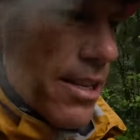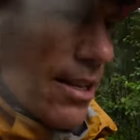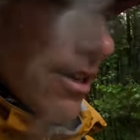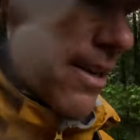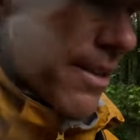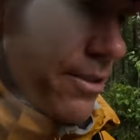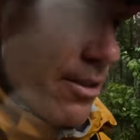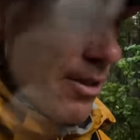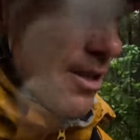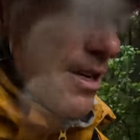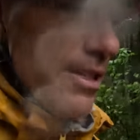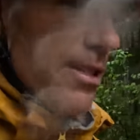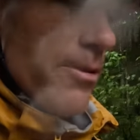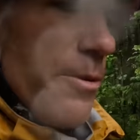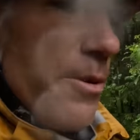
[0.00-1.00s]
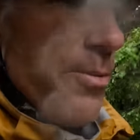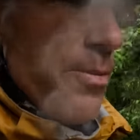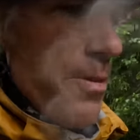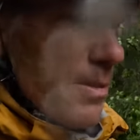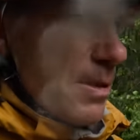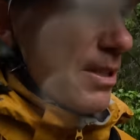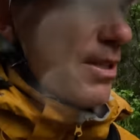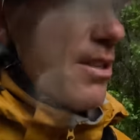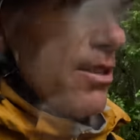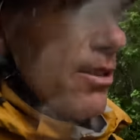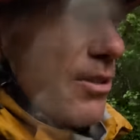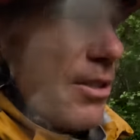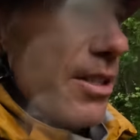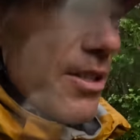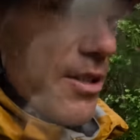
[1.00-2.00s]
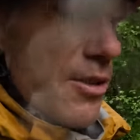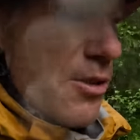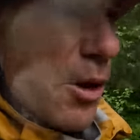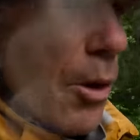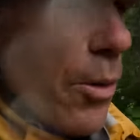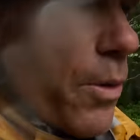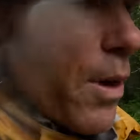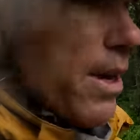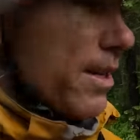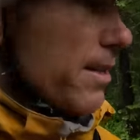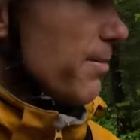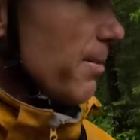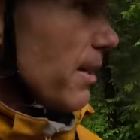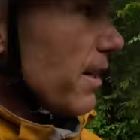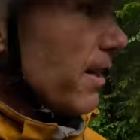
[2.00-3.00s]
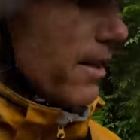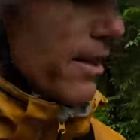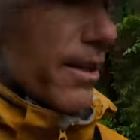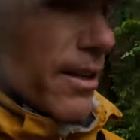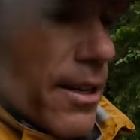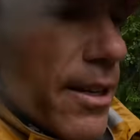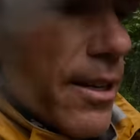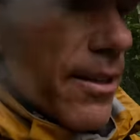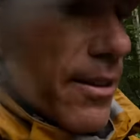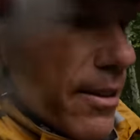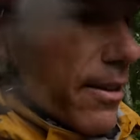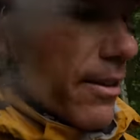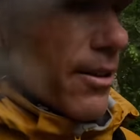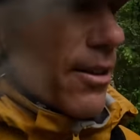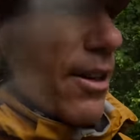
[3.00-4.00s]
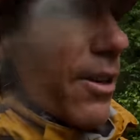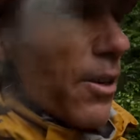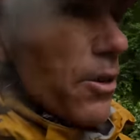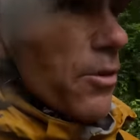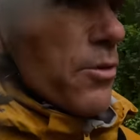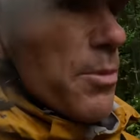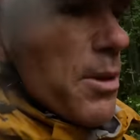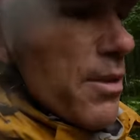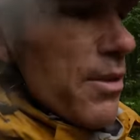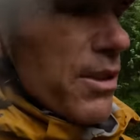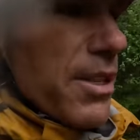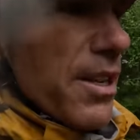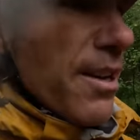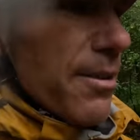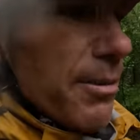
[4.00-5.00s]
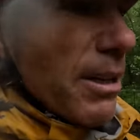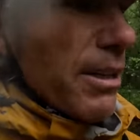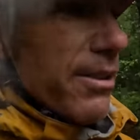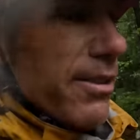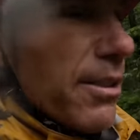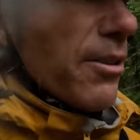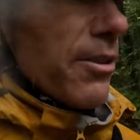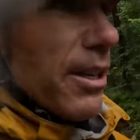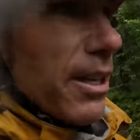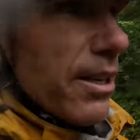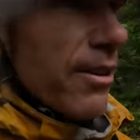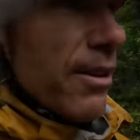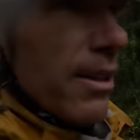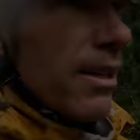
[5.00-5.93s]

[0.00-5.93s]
thing is, you'd think there wouldn't be mosquitoes. It's so rainy, but they're all over me every time I slow down.